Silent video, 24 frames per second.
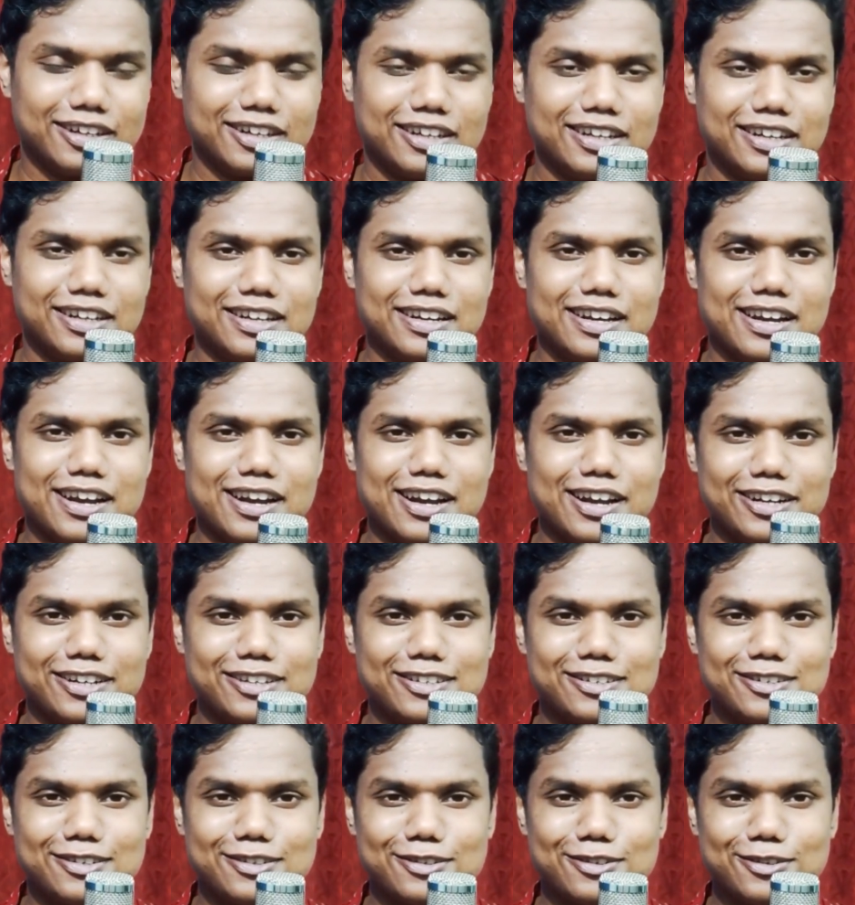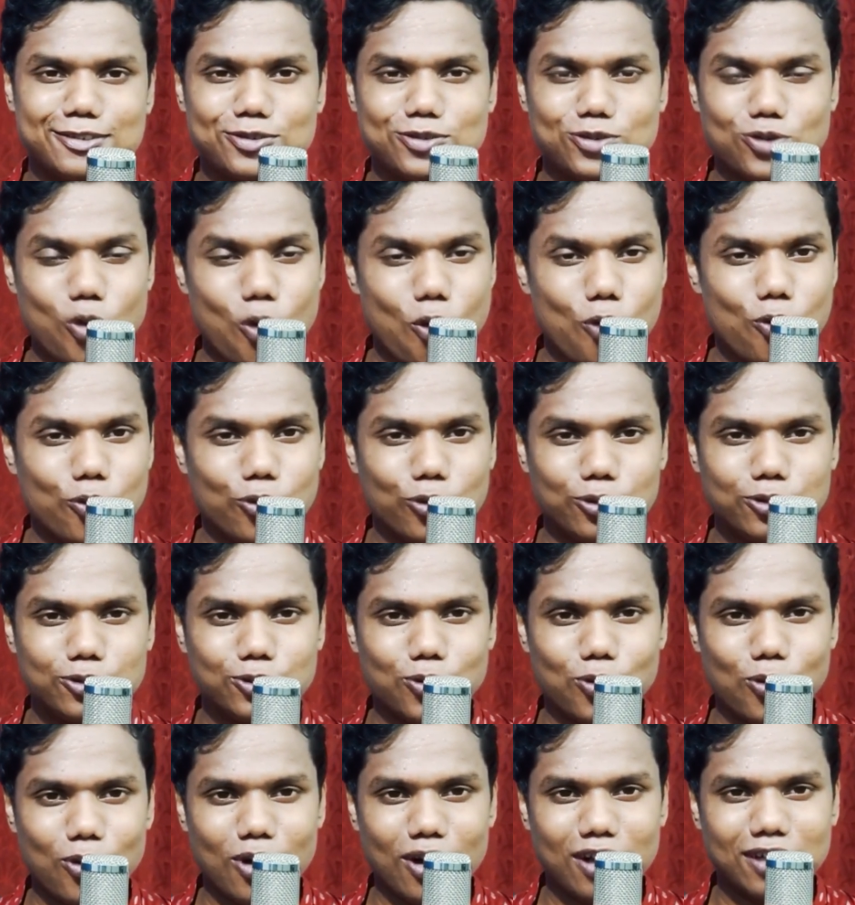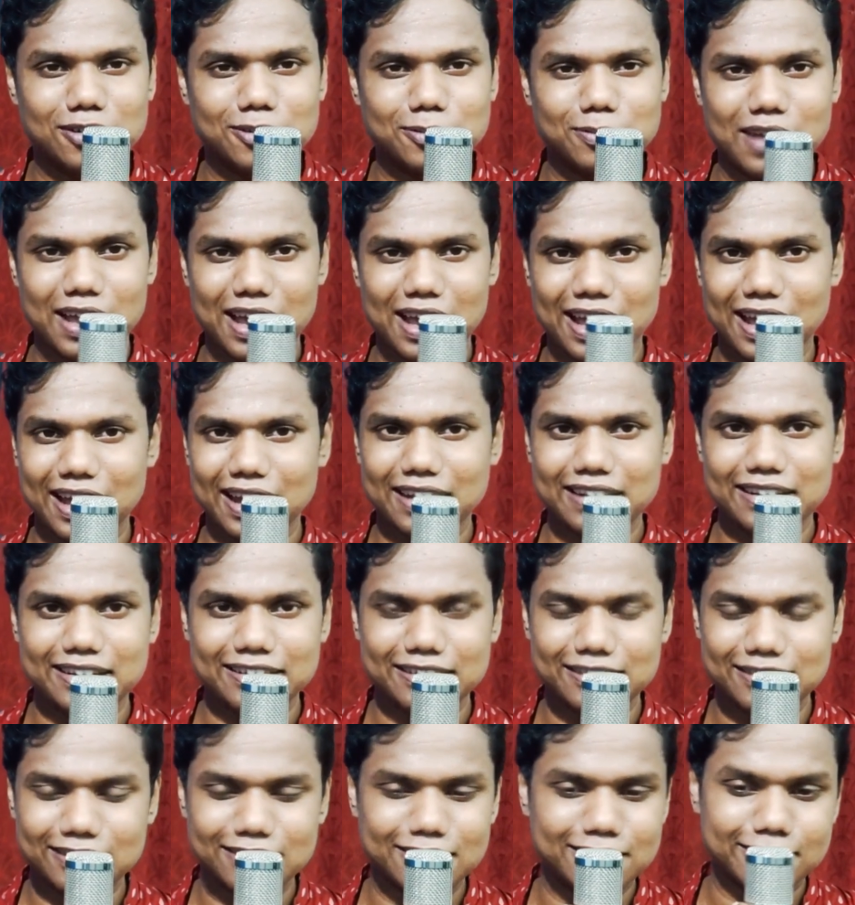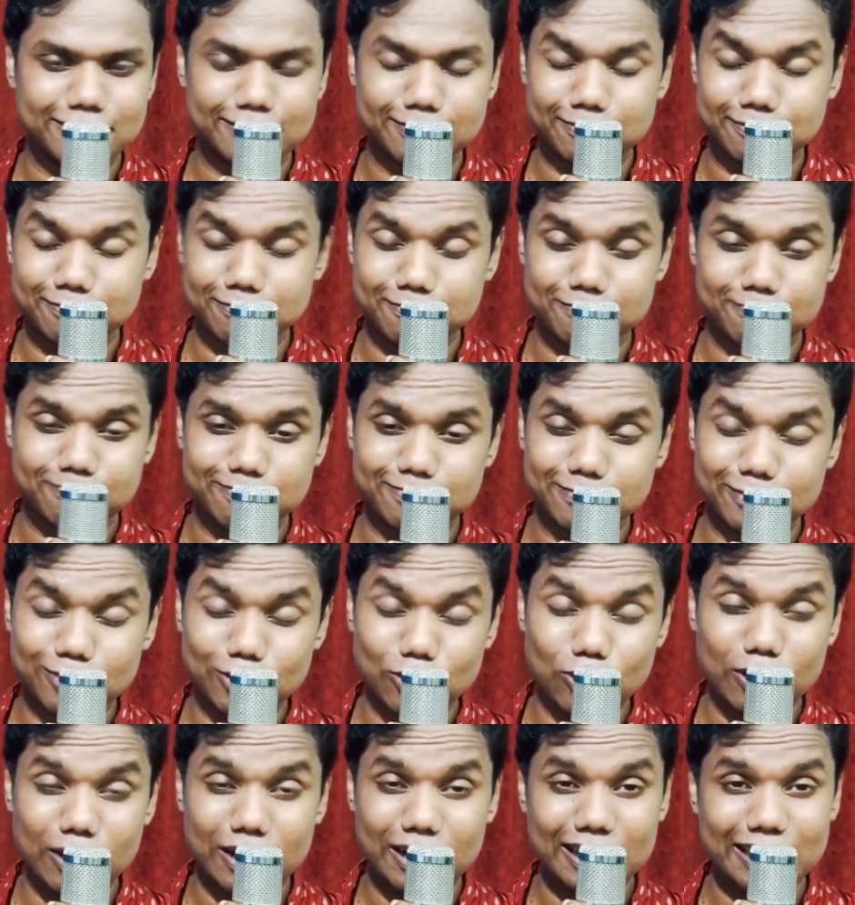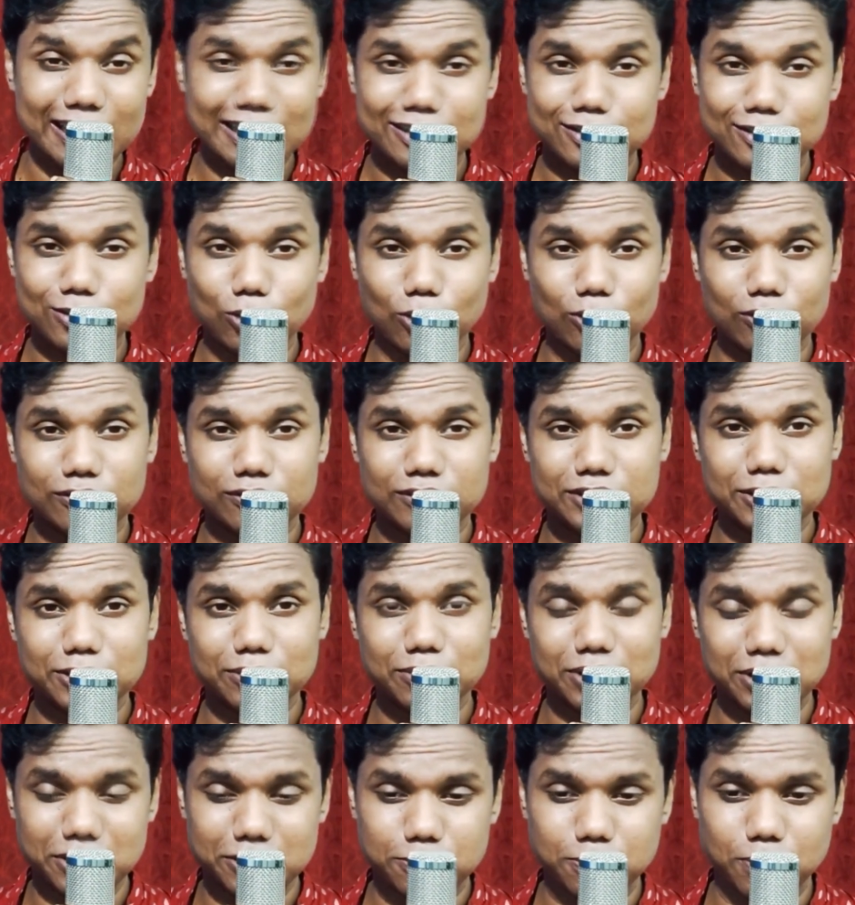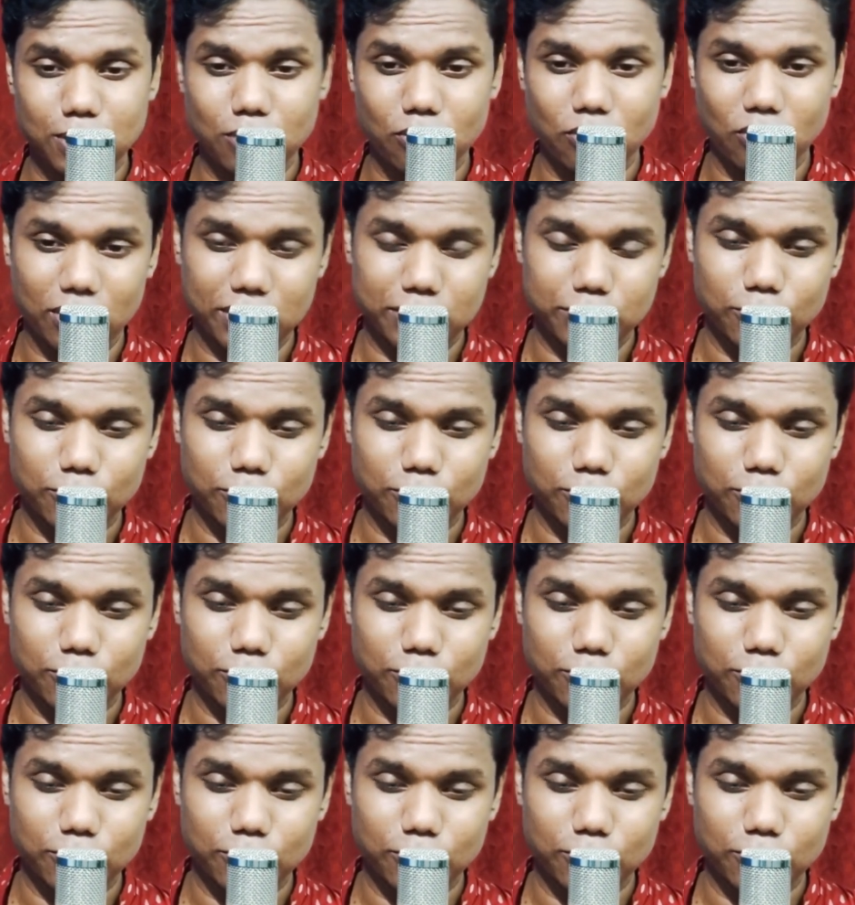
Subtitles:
it's so good to watch, man. This, it's got tremendous power, you know.